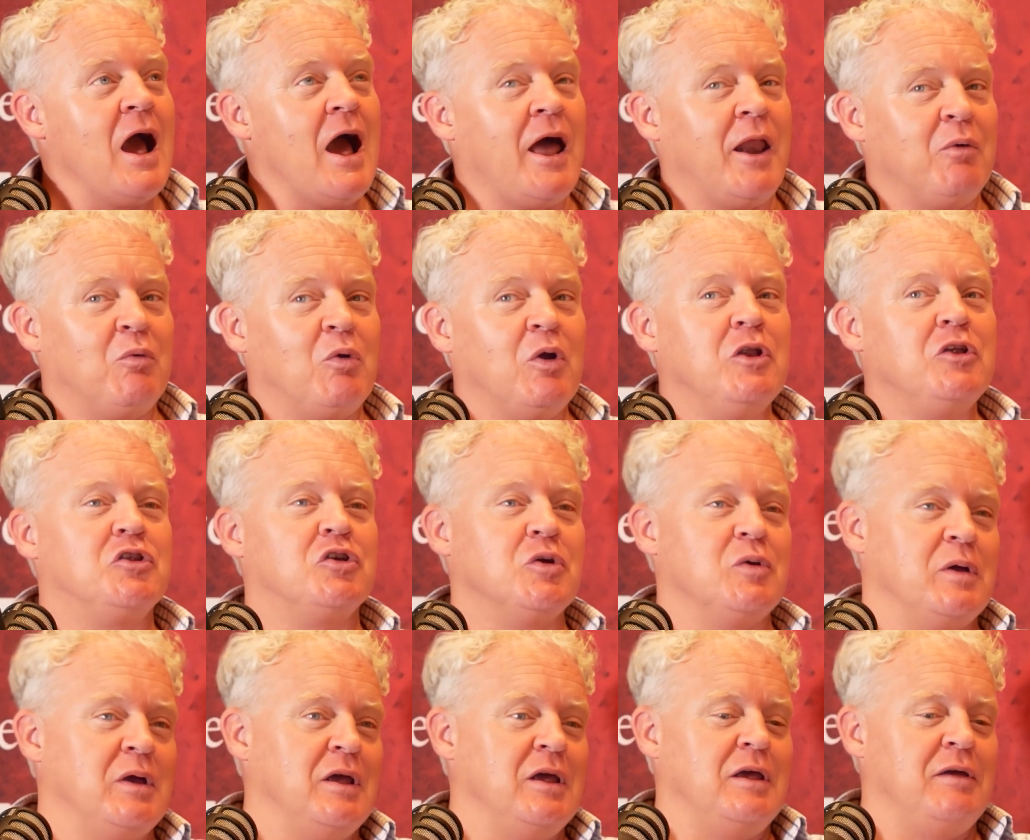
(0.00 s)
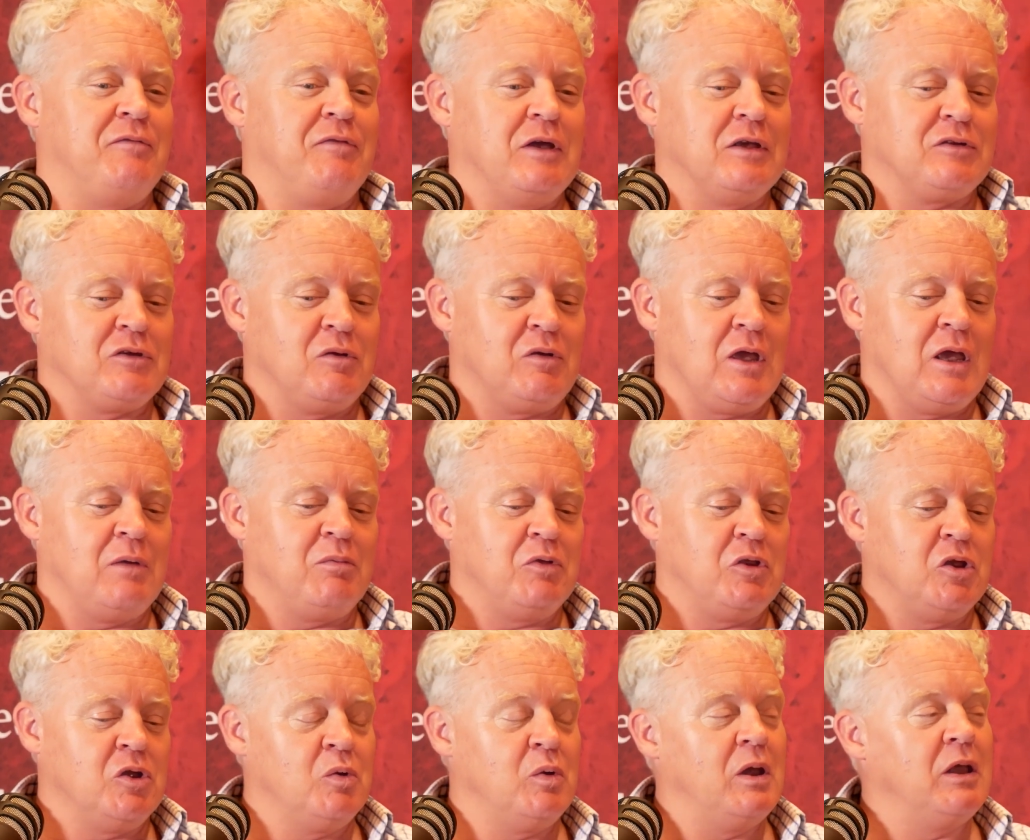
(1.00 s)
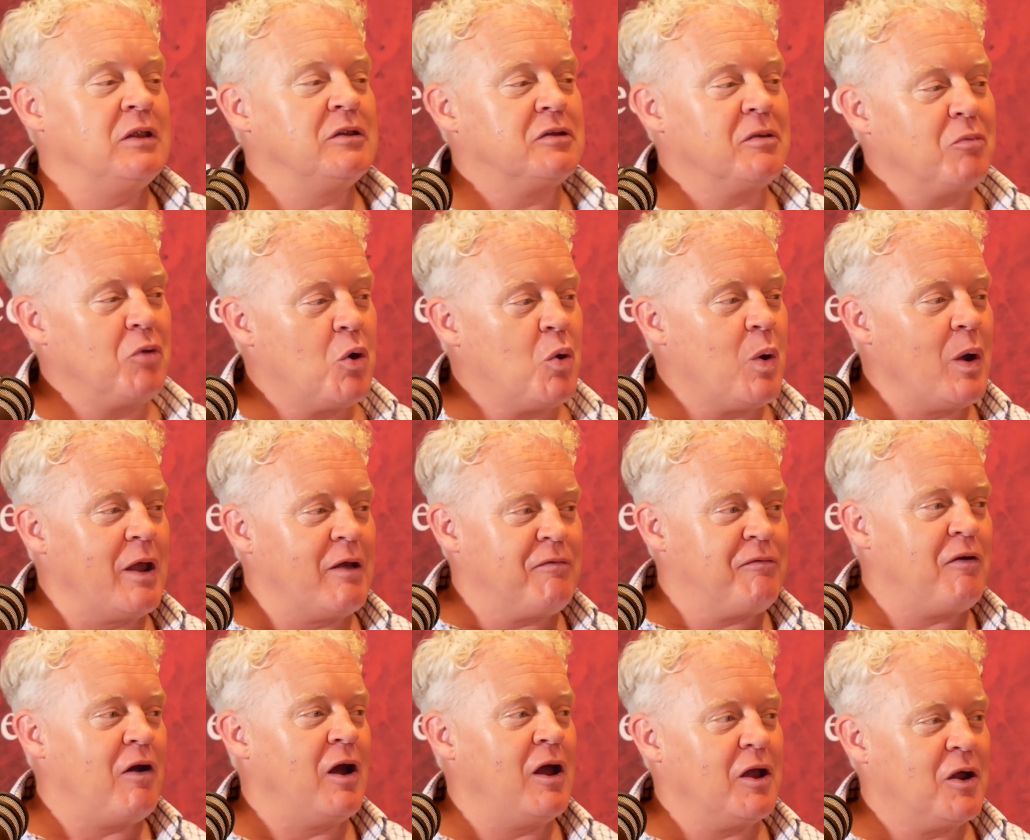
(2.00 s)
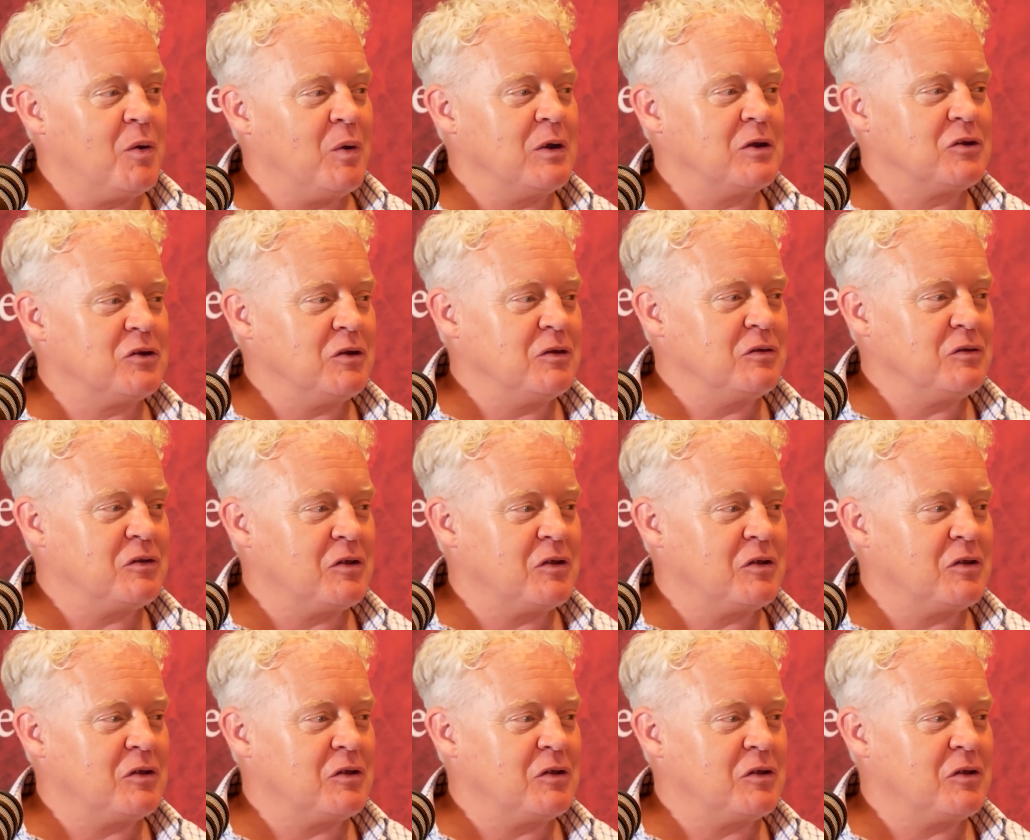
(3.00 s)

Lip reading: And I want to do it, if that's okay with you, in some quick fire questions.